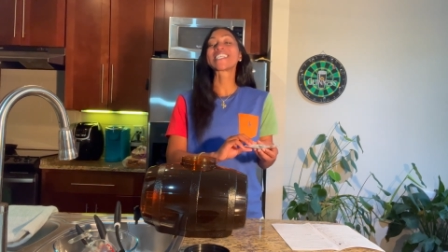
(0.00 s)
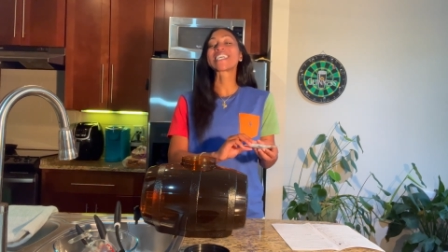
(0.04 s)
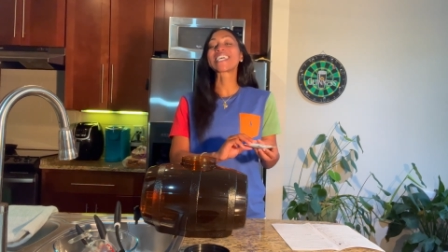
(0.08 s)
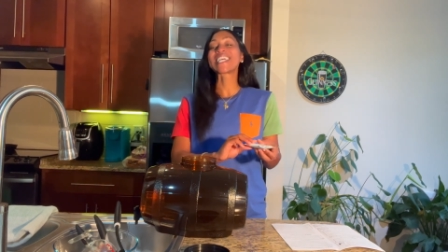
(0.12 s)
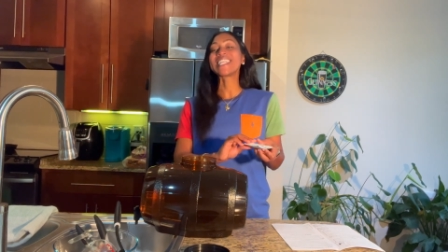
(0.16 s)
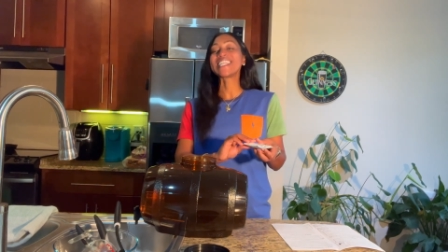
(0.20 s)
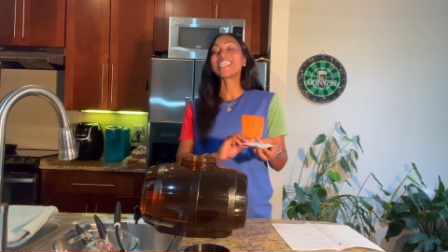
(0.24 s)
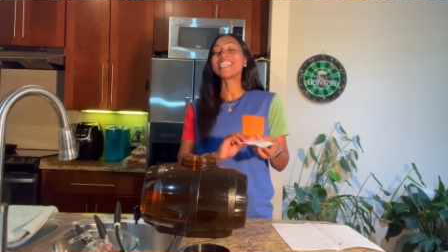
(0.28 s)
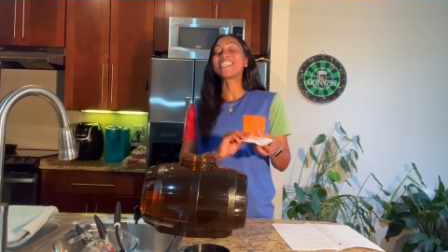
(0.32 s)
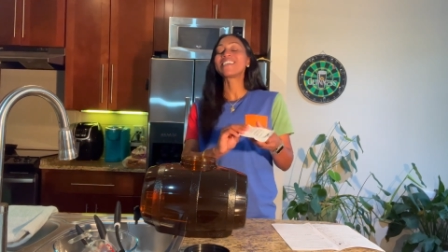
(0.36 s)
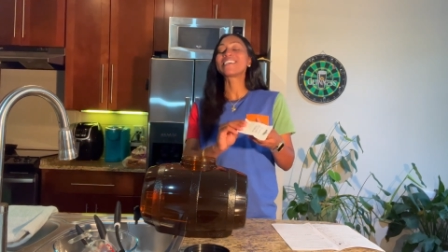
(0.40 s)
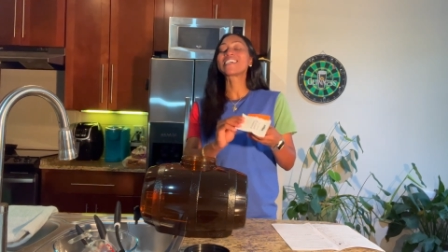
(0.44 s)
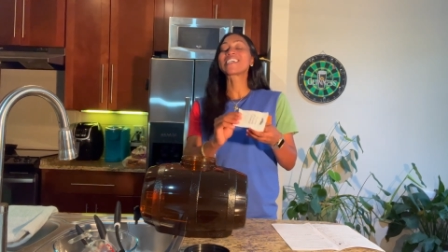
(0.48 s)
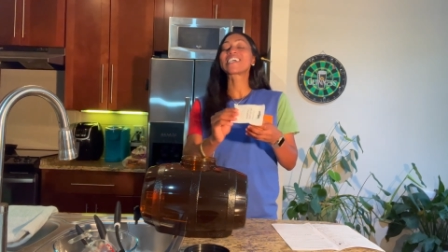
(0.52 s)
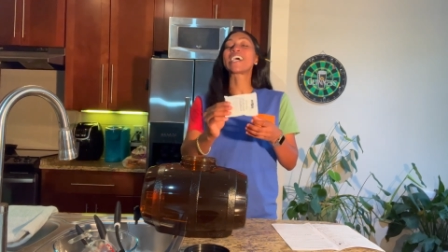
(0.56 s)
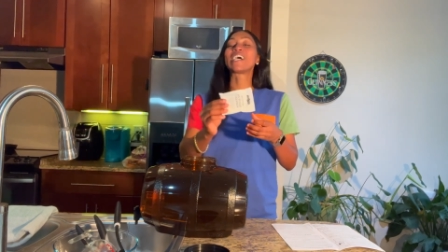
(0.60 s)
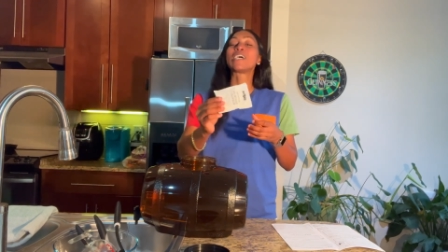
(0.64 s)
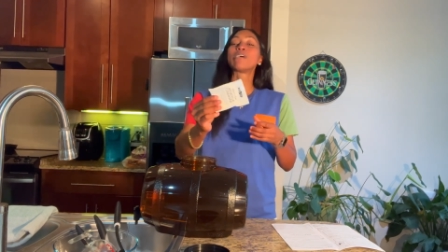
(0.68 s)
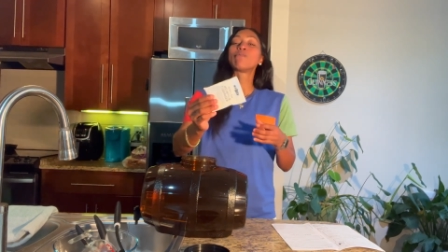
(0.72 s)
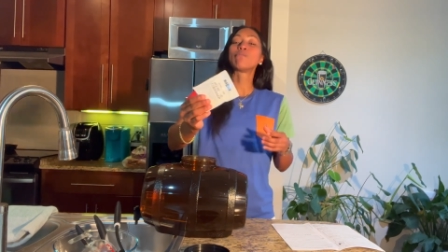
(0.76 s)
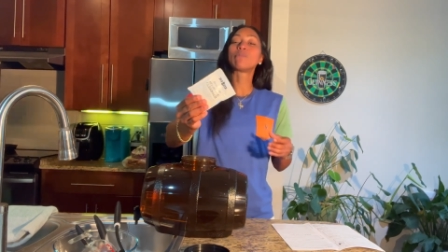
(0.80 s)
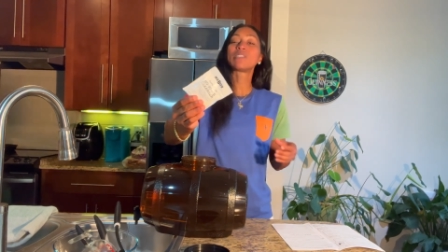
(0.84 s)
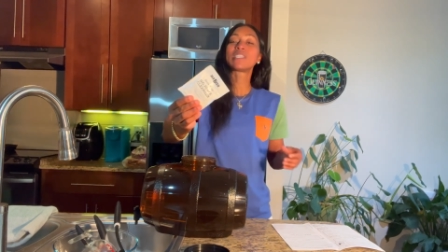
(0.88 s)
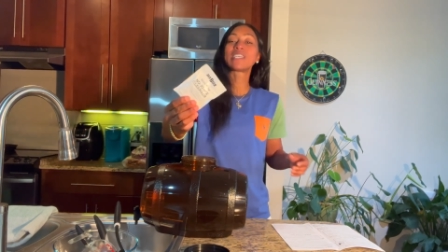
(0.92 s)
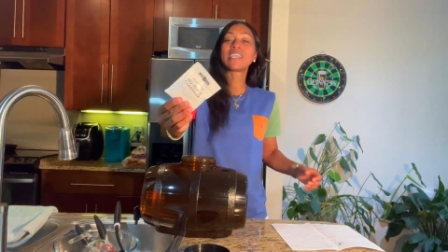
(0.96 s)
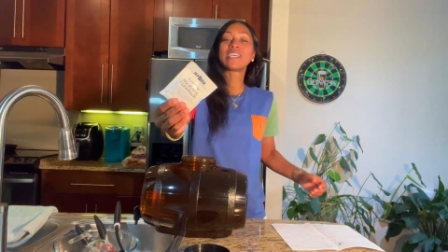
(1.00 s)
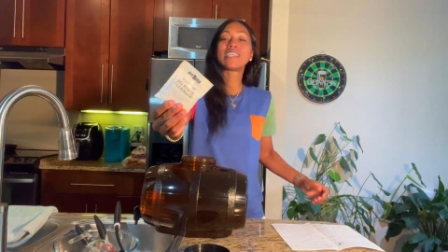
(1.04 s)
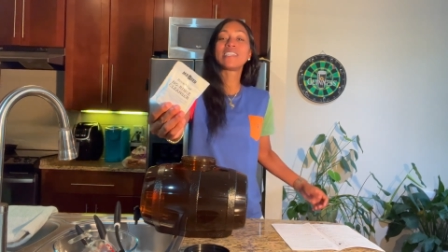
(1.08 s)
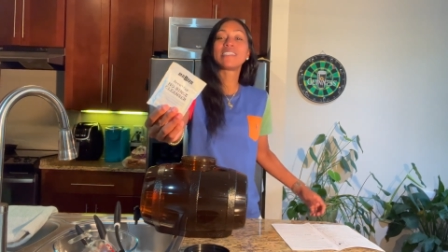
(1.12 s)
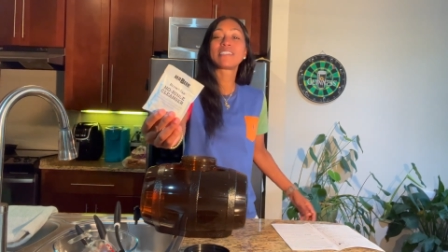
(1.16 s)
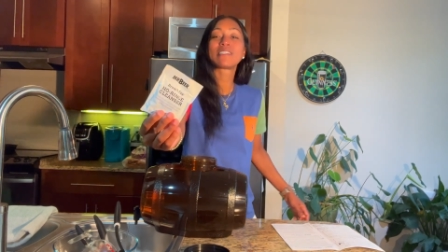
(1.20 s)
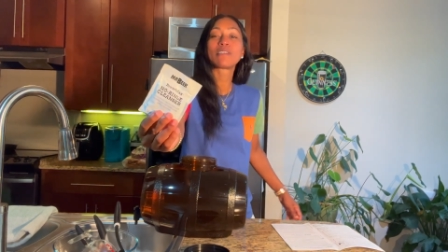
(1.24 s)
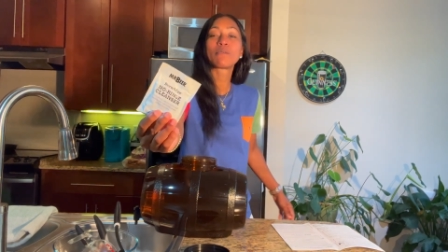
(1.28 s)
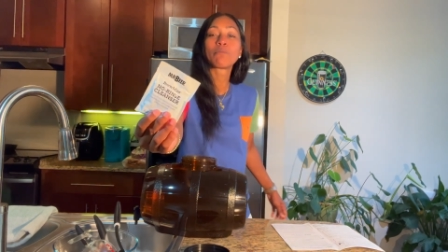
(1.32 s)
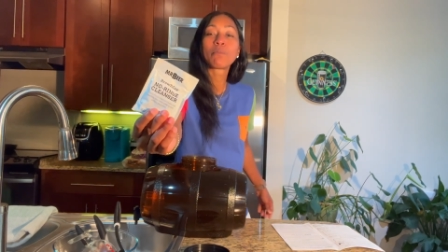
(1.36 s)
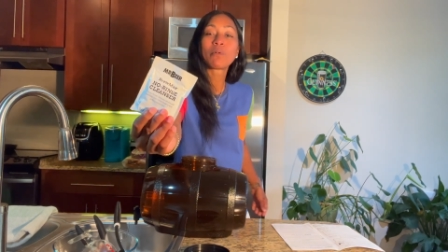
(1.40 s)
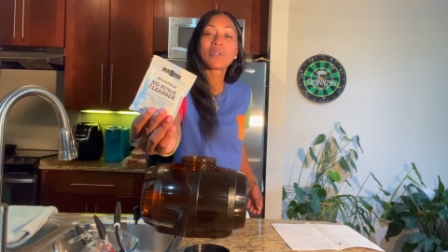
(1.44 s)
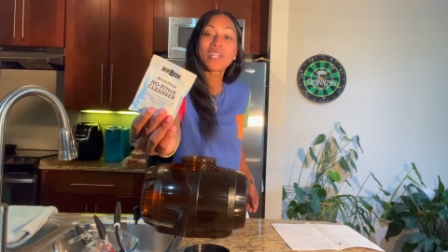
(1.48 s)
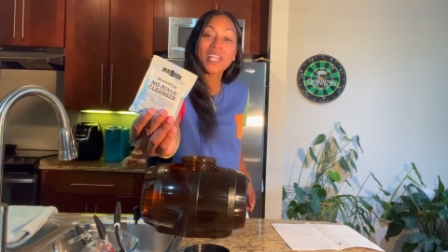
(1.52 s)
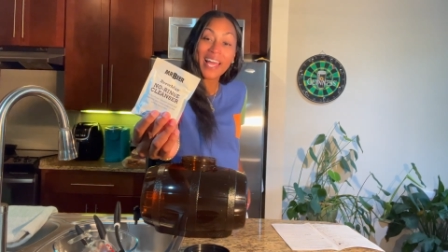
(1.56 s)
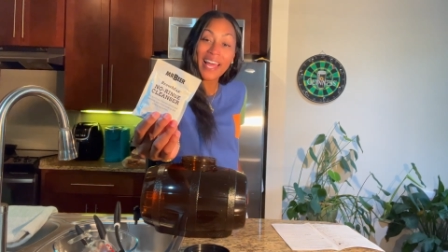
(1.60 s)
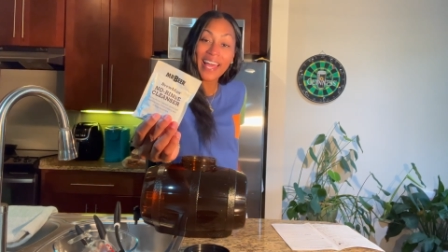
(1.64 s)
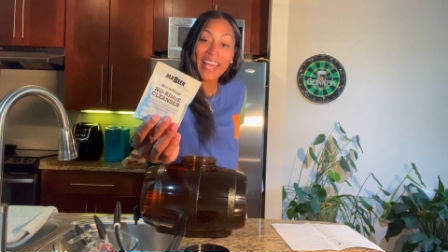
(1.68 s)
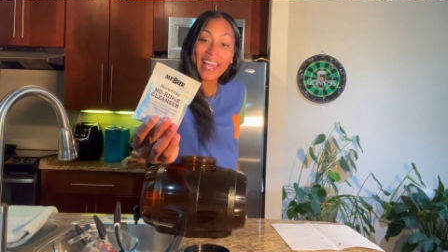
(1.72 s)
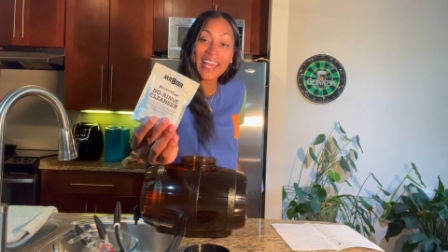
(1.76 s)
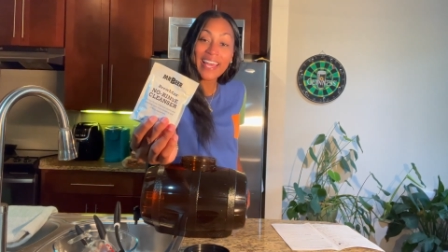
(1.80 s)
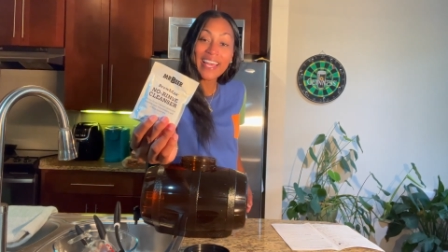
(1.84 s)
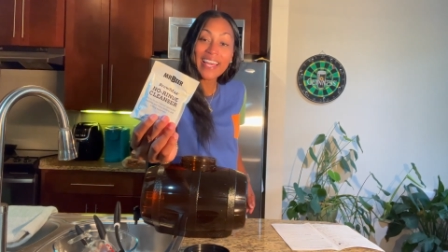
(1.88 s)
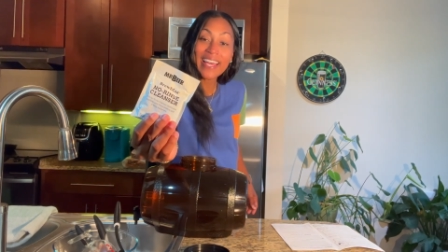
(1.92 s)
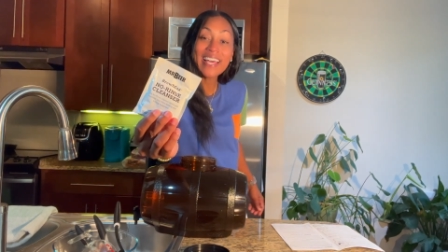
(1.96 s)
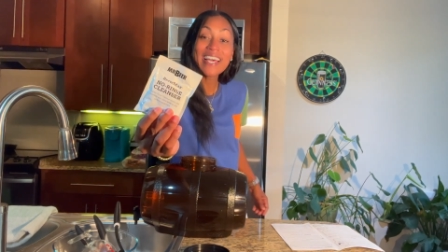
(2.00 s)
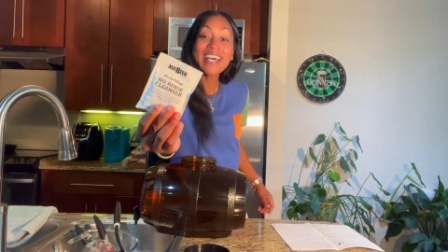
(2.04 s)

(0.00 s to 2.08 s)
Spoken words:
cleaner comes into play.